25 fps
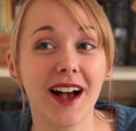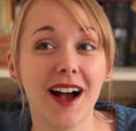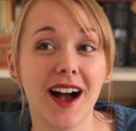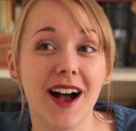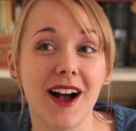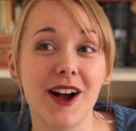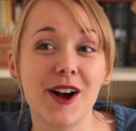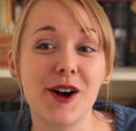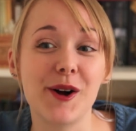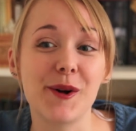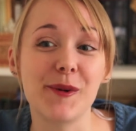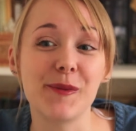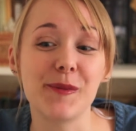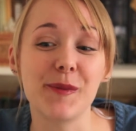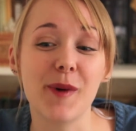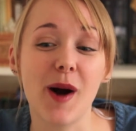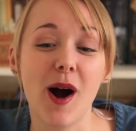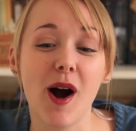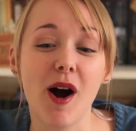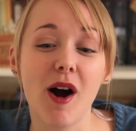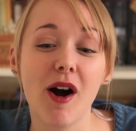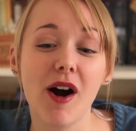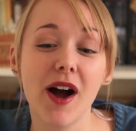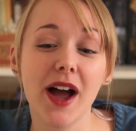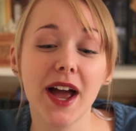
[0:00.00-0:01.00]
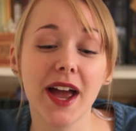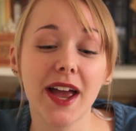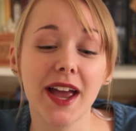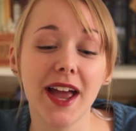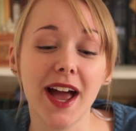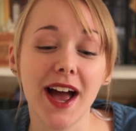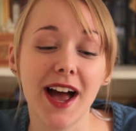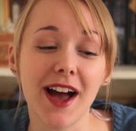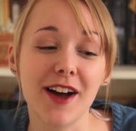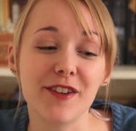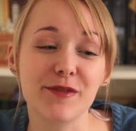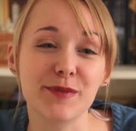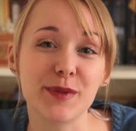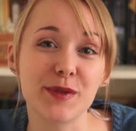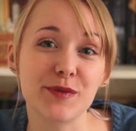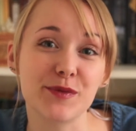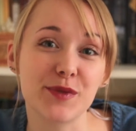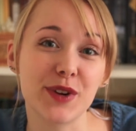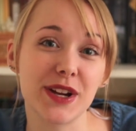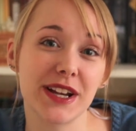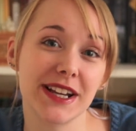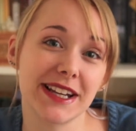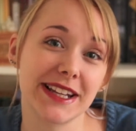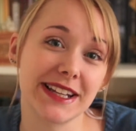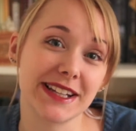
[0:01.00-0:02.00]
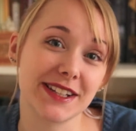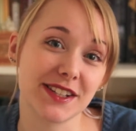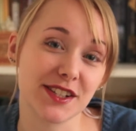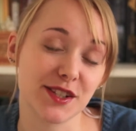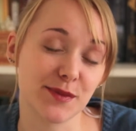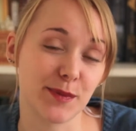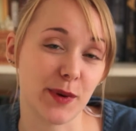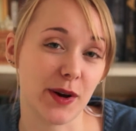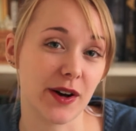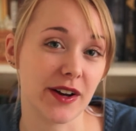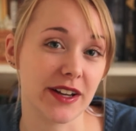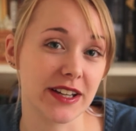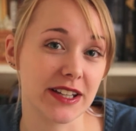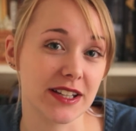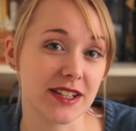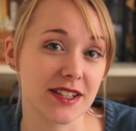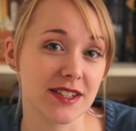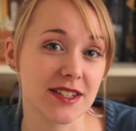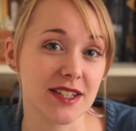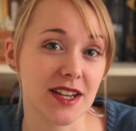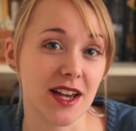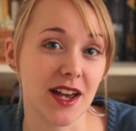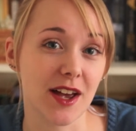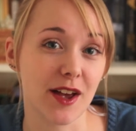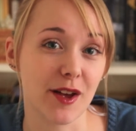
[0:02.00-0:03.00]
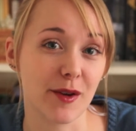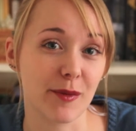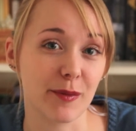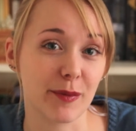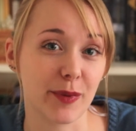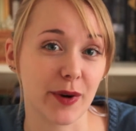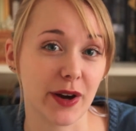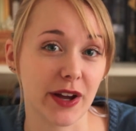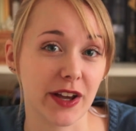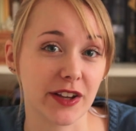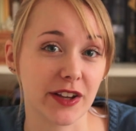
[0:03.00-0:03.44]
I have been really inspired by